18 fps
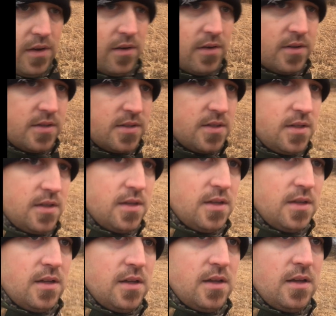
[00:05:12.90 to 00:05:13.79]
there's
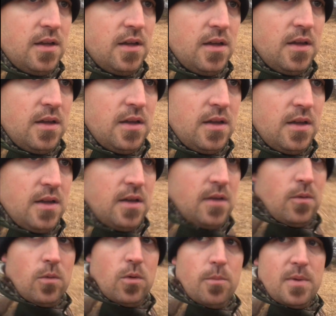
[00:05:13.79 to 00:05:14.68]

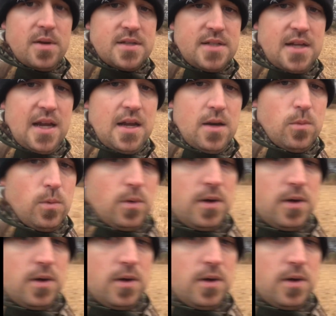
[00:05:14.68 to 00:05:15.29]
where my stand